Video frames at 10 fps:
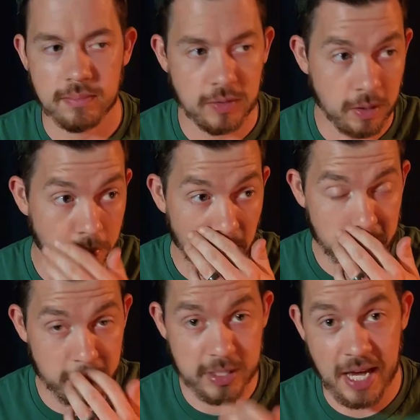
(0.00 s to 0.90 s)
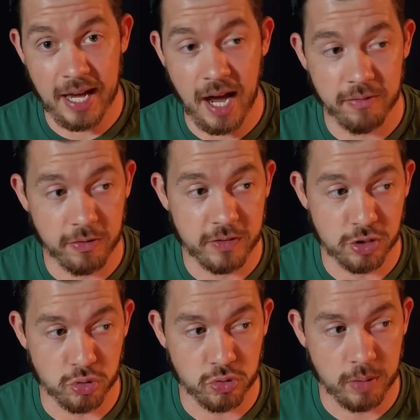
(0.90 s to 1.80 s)
You could probably use AI for
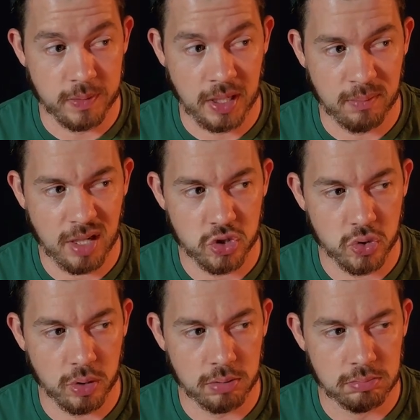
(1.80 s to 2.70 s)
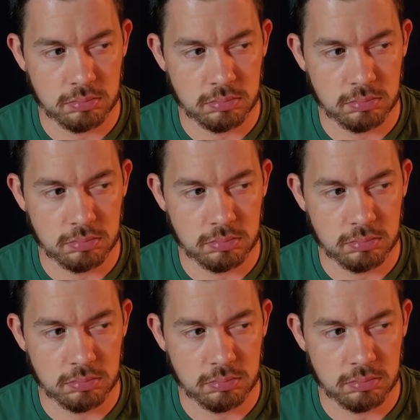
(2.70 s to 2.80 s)
visual scripting. I'm not sure.